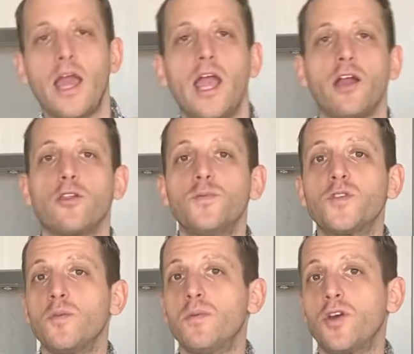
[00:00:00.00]
Heirlooms
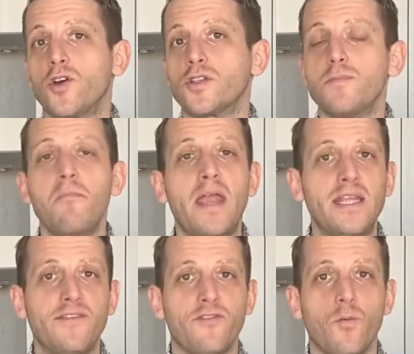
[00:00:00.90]
can be cooked in many
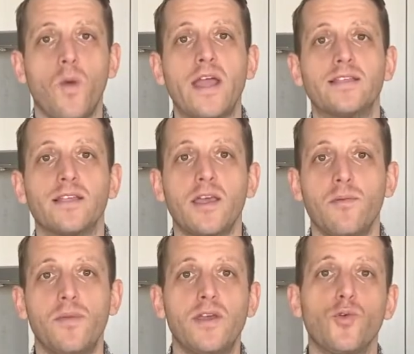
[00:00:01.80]
different ways and
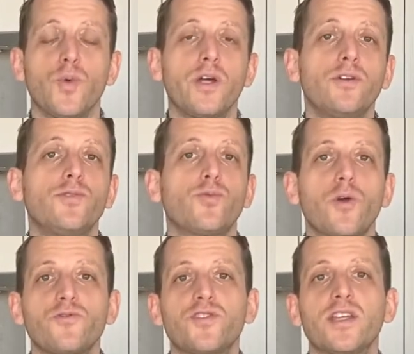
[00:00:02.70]
can be grilled,
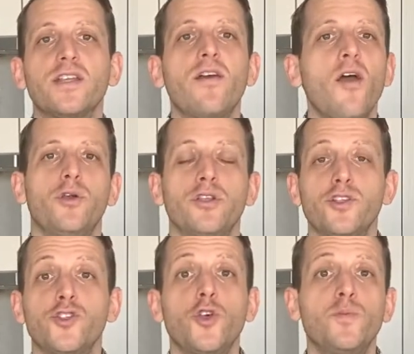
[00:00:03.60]
roasted, put into
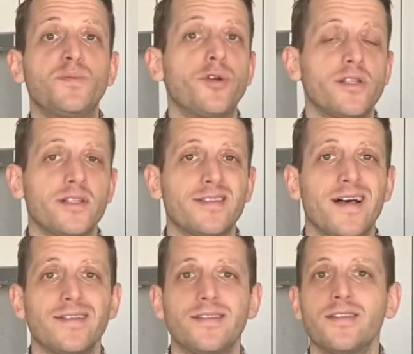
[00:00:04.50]
soups, put into
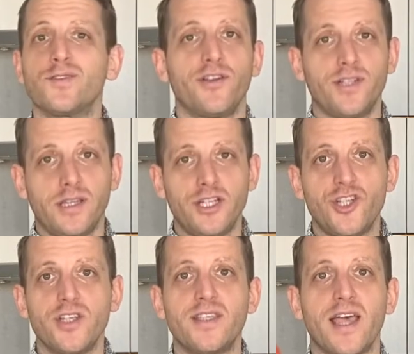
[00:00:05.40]
sauces. They're
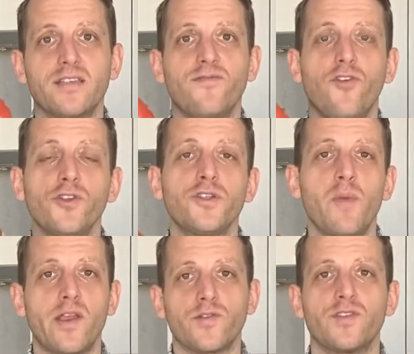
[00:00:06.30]
delicious as full
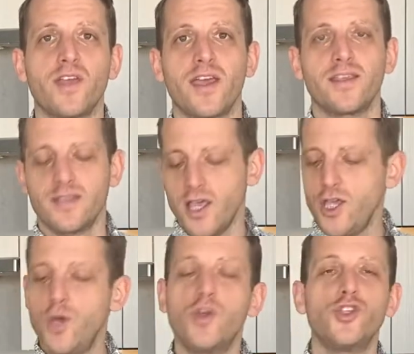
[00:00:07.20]
tomato steaks.
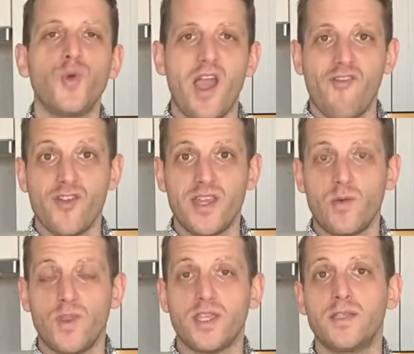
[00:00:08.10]
You can do everything
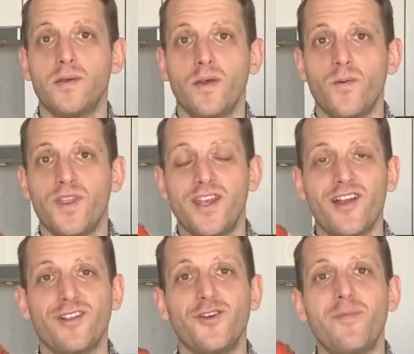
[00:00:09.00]
with an
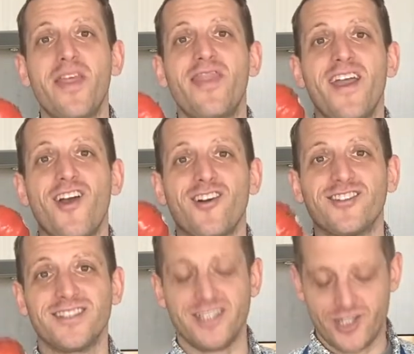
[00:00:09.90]
heirloom. They are
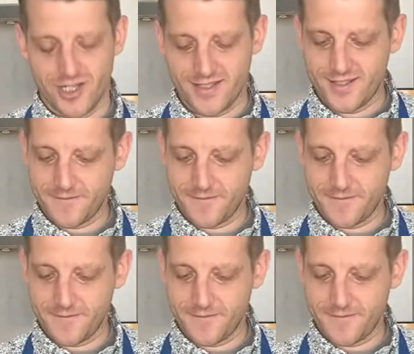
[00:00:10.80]
delicious.